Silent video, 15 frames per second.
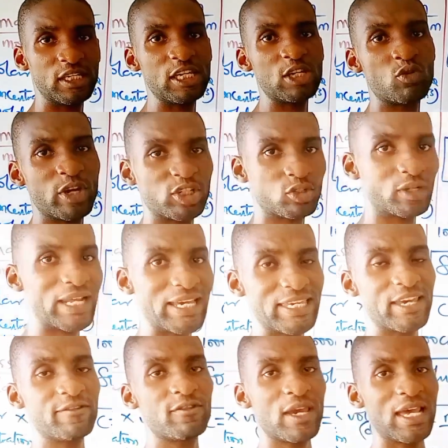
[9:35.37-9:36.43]
equation I
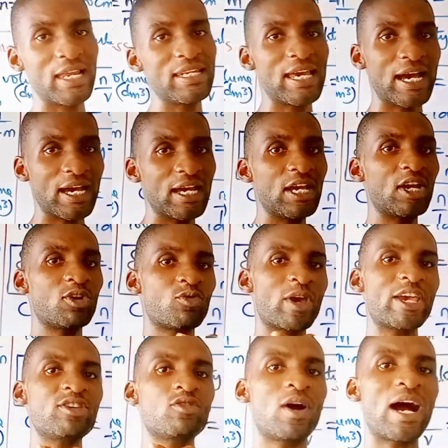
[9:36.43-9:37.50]
gave you earlier,
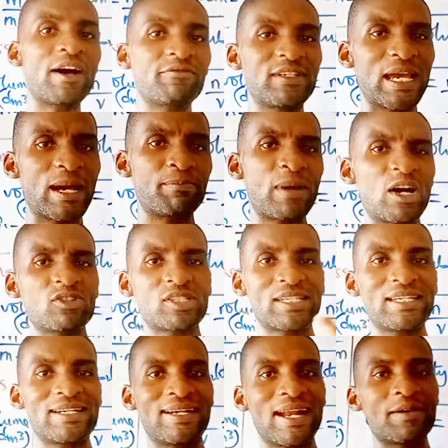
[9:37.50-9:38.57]
where you have the amount
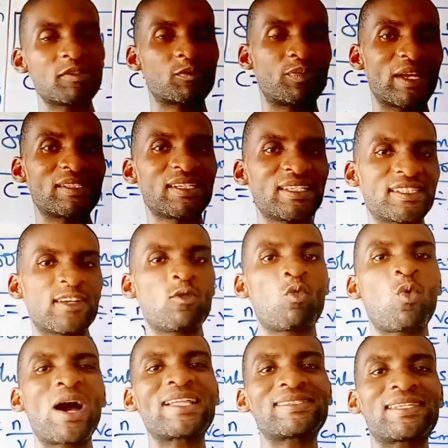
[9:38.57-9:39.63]
in grams present
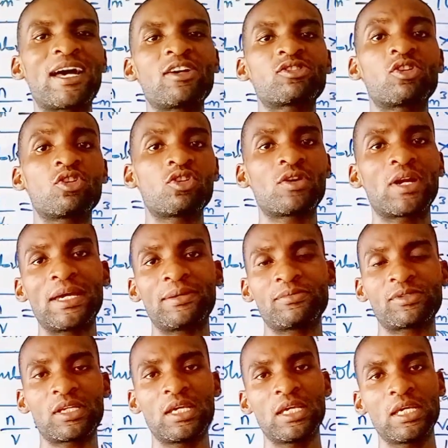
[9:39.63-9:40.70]
in 1000
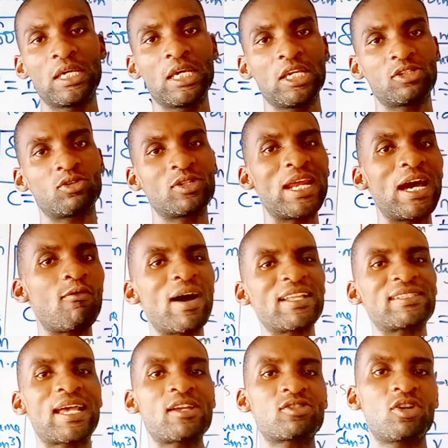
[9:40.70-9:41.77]
grams. So that
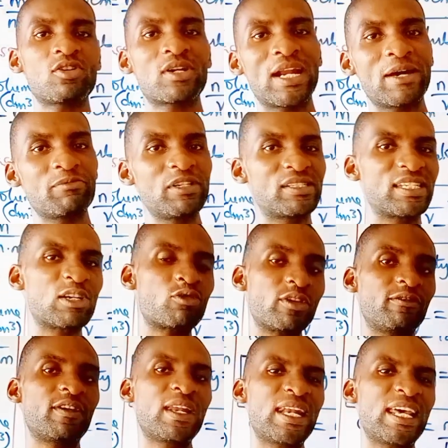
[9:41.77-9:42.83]
1000 grams is
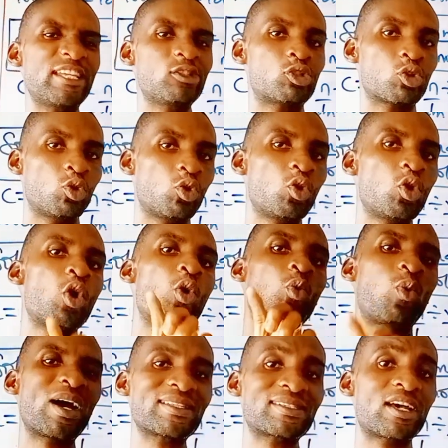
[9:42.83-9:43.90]
equivalent to
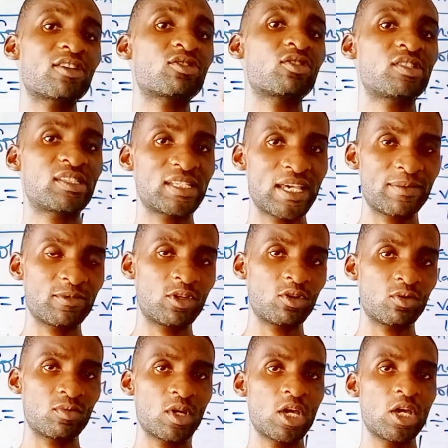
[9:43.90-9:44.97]
1000 cm cube.